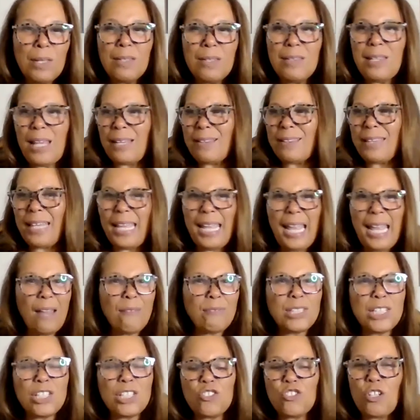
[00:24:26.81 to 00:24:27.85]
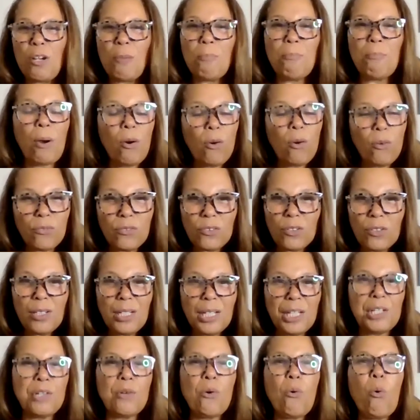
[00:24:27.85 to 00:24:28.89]
that they have to jump over
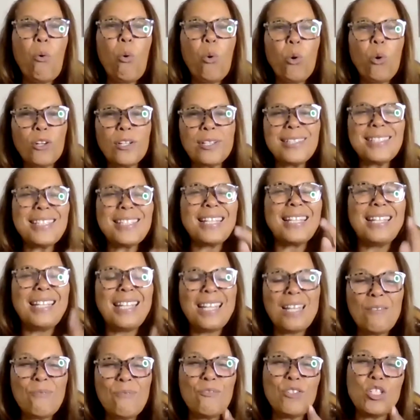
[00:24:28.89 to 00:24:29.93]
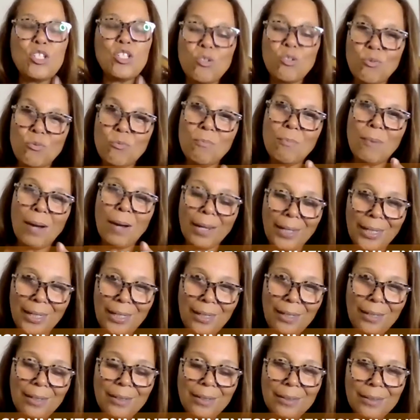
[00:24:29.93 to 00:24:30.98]
in order to give you
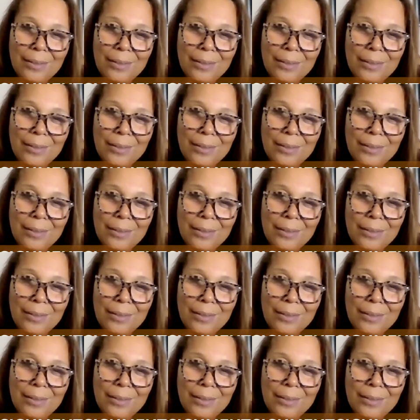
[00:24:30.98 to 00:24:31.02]
money?